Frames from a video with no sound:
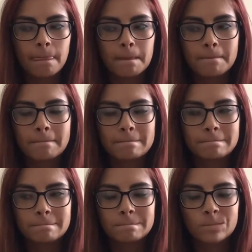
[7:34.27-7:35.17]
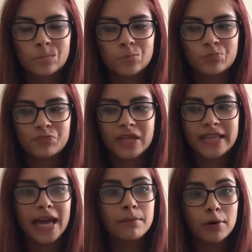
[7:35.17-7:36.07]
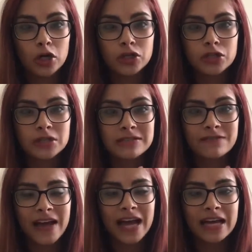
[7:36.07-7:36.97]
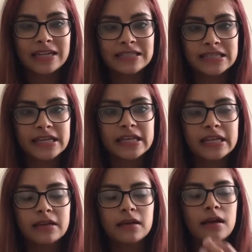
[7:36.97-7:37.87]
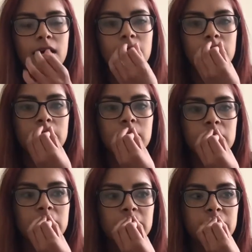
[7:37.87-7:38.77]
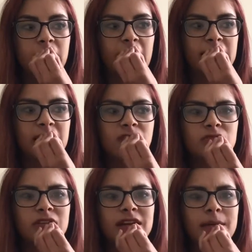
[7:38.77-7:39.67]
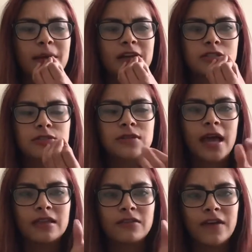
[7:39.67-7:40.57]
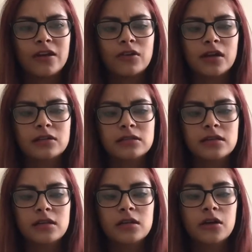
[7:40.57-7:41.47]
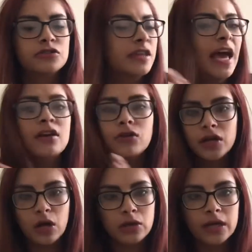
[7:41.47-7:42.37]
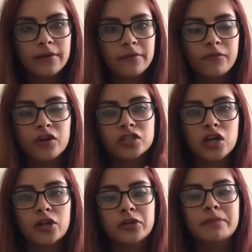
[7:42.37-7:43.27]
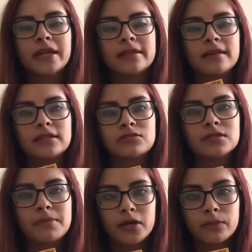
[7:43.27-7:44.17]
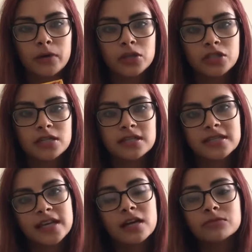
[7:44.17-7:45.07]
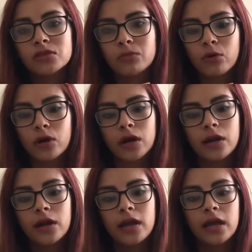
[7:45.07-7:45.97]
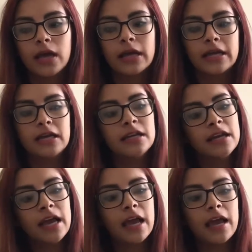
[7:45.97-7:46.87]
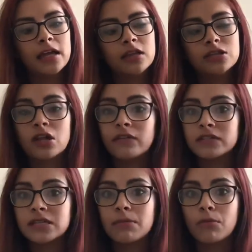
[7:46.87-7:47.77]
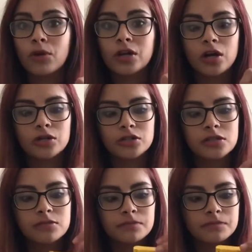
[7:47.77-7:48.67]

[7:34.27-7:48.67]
They had markers, fat and skinny. I think those are 8-pack too. They had the fat crayons. So they had Crayola for $1, but I thought this was a better purchase because it comes with more in it, and there's obviously more colors,